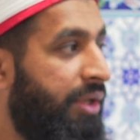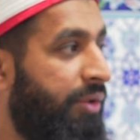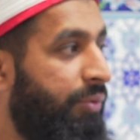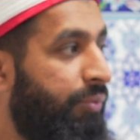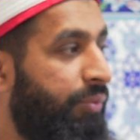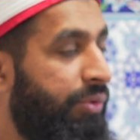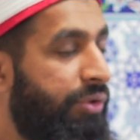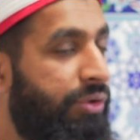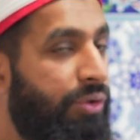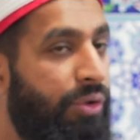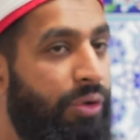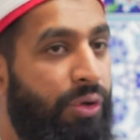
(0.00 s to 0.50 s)

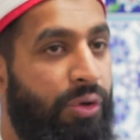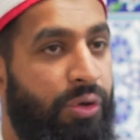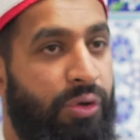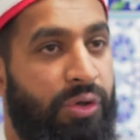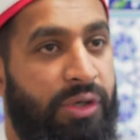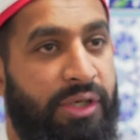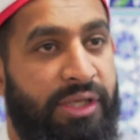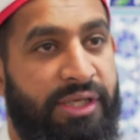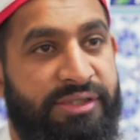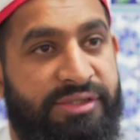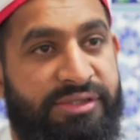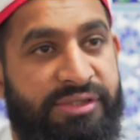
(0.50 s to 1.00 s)
with
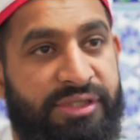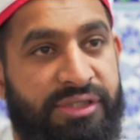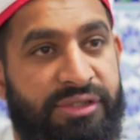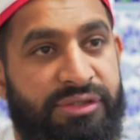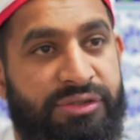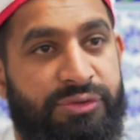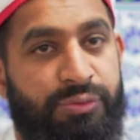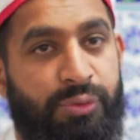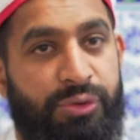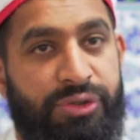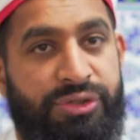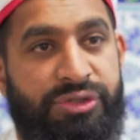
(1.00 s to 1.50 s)
all his
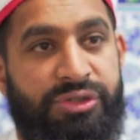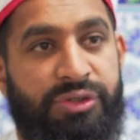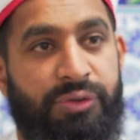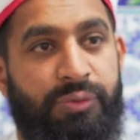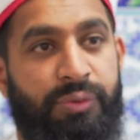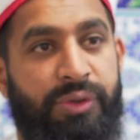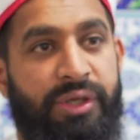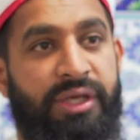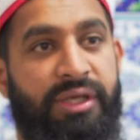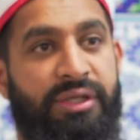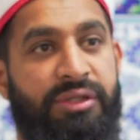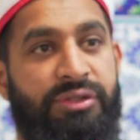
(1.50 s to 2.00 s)
sins washed
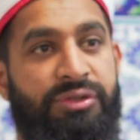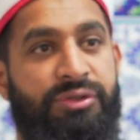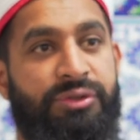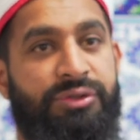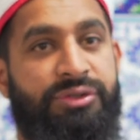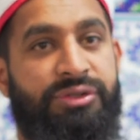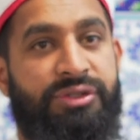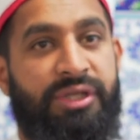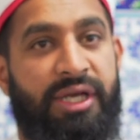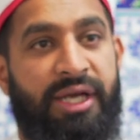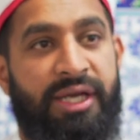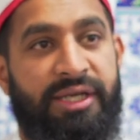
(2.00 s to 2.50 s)
away,
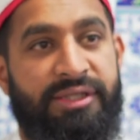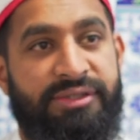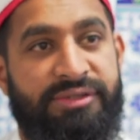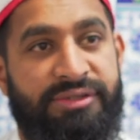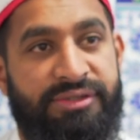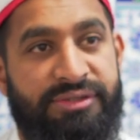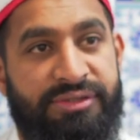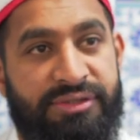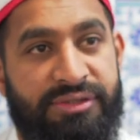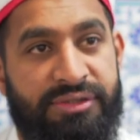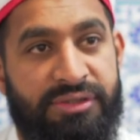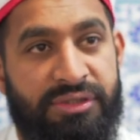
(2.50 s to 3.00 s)
just
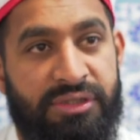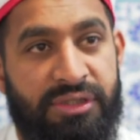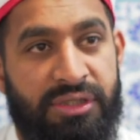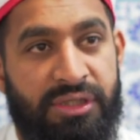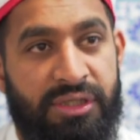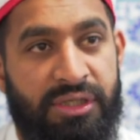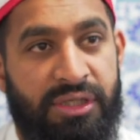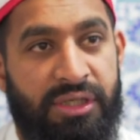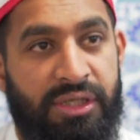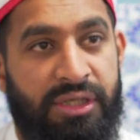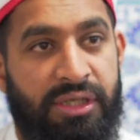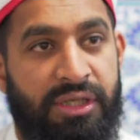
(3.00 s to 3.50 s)
as
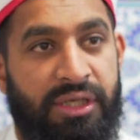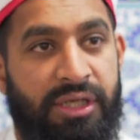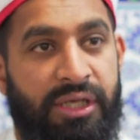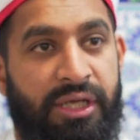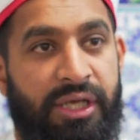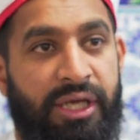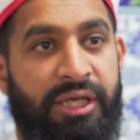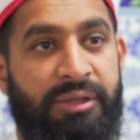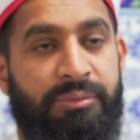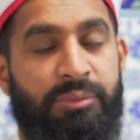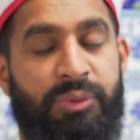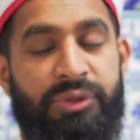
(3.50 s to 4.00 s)

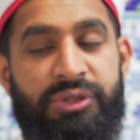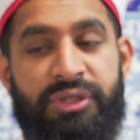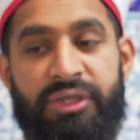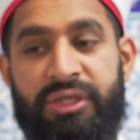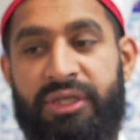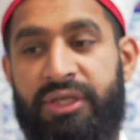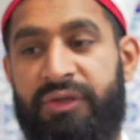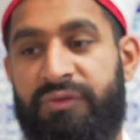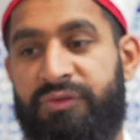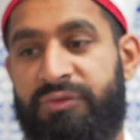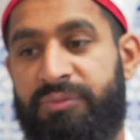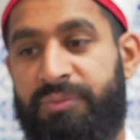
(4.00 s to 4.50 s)
a mother
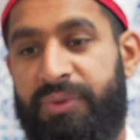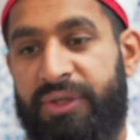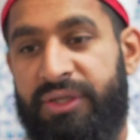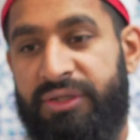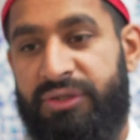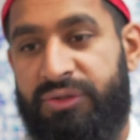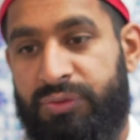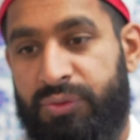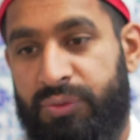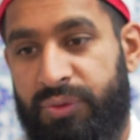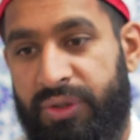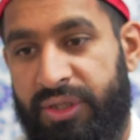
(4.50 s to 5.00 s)
gives
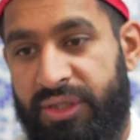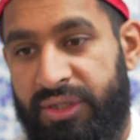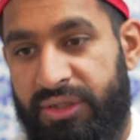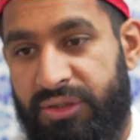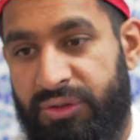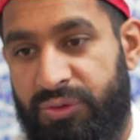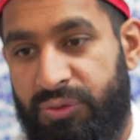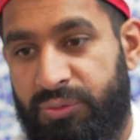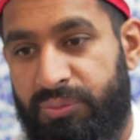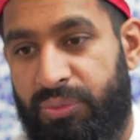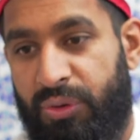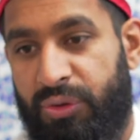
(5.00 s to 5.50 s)
birth to a
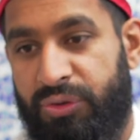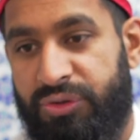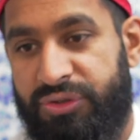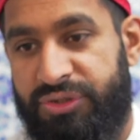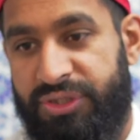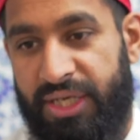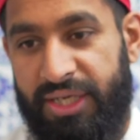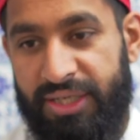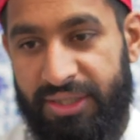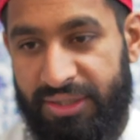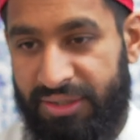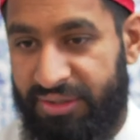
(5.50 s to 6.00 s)
newborn
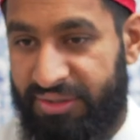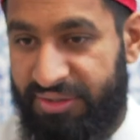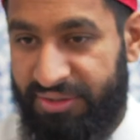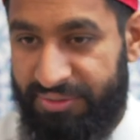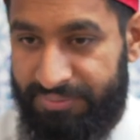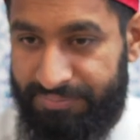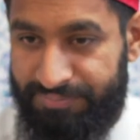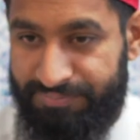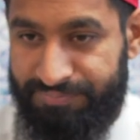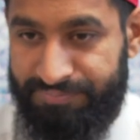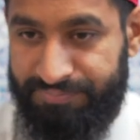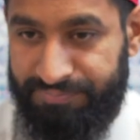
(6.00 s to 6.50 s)
child.
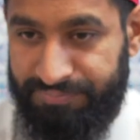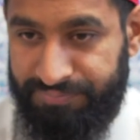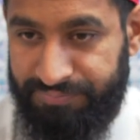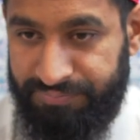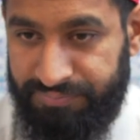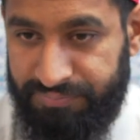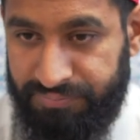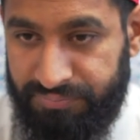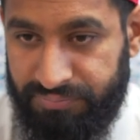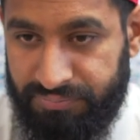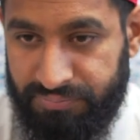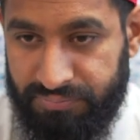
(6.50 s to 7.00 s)

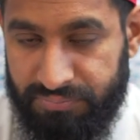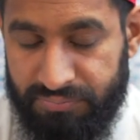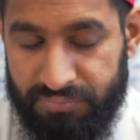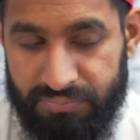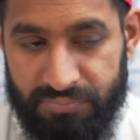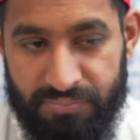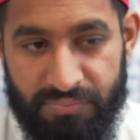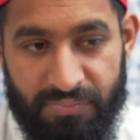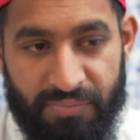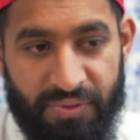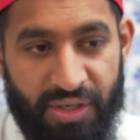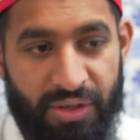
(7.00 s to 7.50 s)

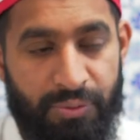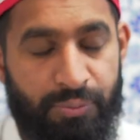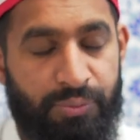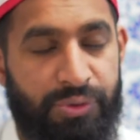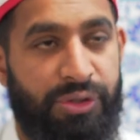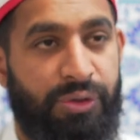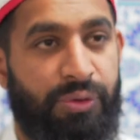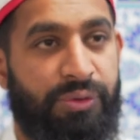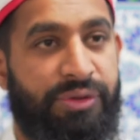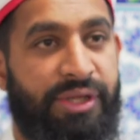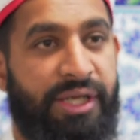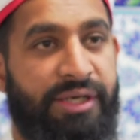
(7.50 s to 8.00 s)
We
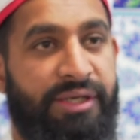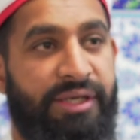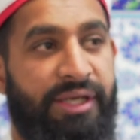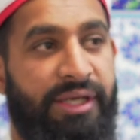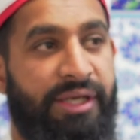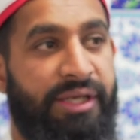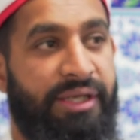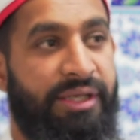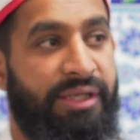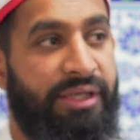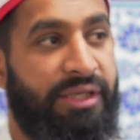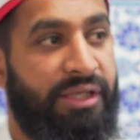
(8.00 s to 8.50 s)
know that
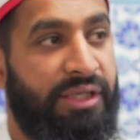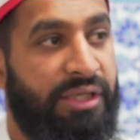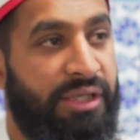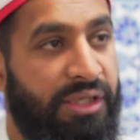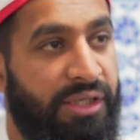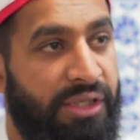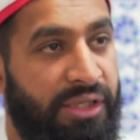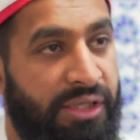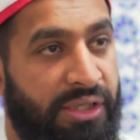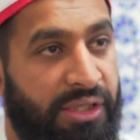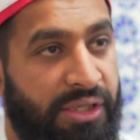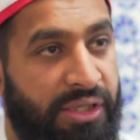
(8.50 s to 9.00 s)
a
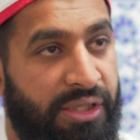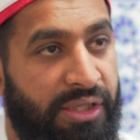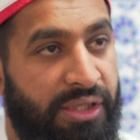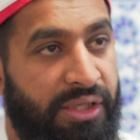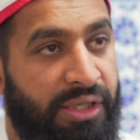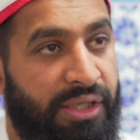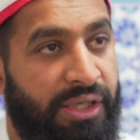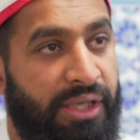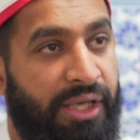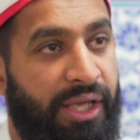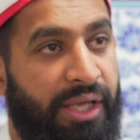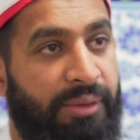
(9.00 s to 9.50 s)

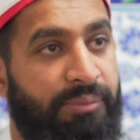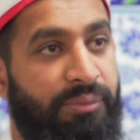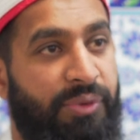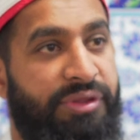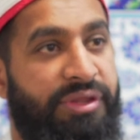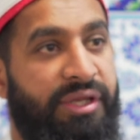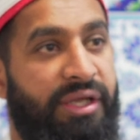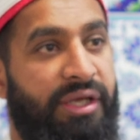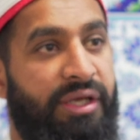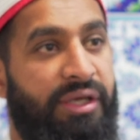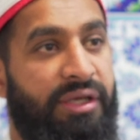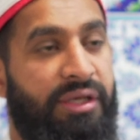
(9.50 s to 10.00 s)

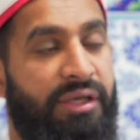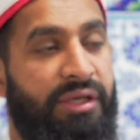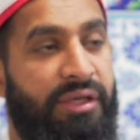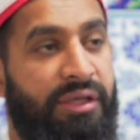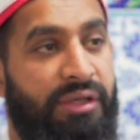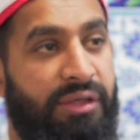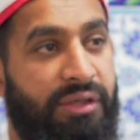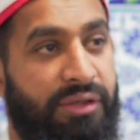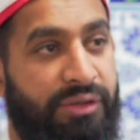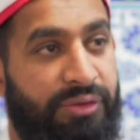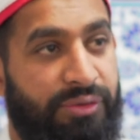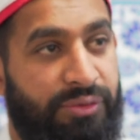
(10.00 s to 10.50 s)
mother
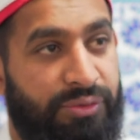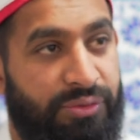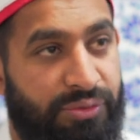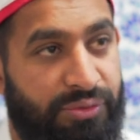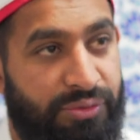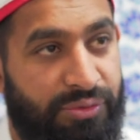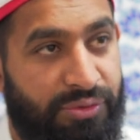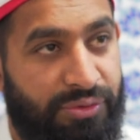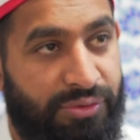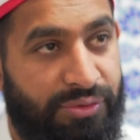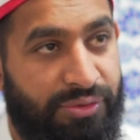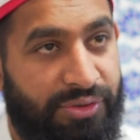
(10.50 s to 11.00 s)

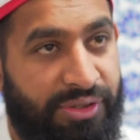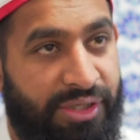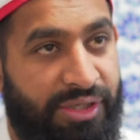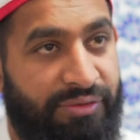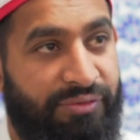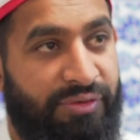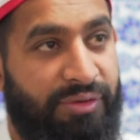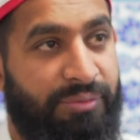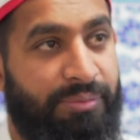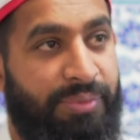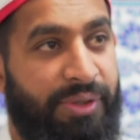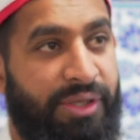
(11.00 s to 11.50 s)

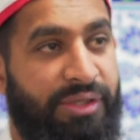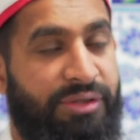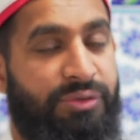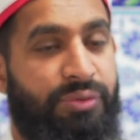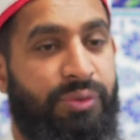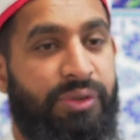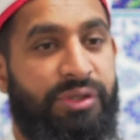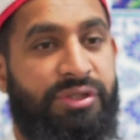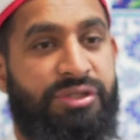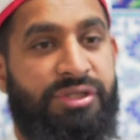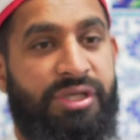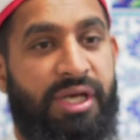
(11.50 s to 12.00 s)
giving birth
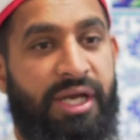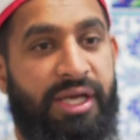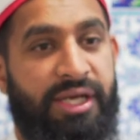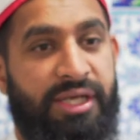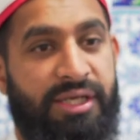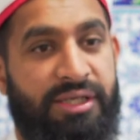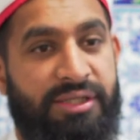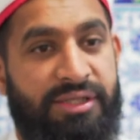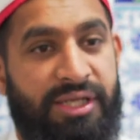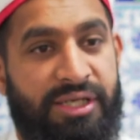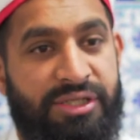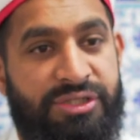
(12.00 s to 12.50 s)
to a
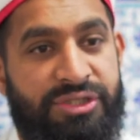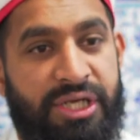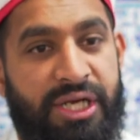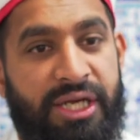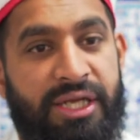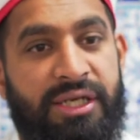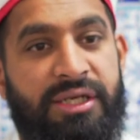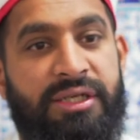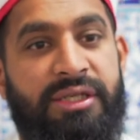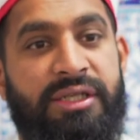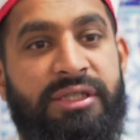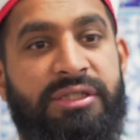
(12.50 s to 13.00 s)
child, that
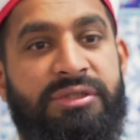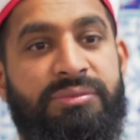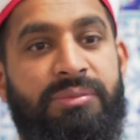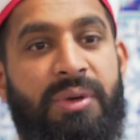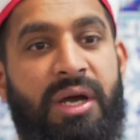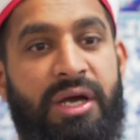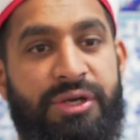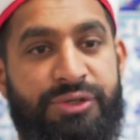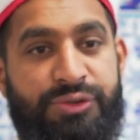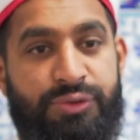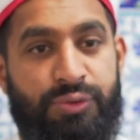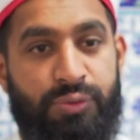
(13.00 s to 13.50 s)
child is
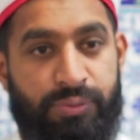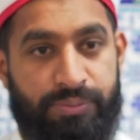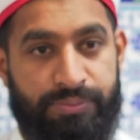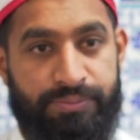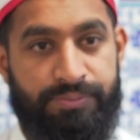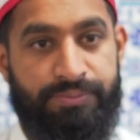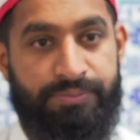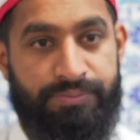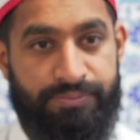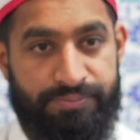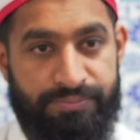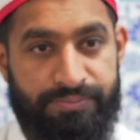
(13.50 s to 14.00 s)
ma'soom.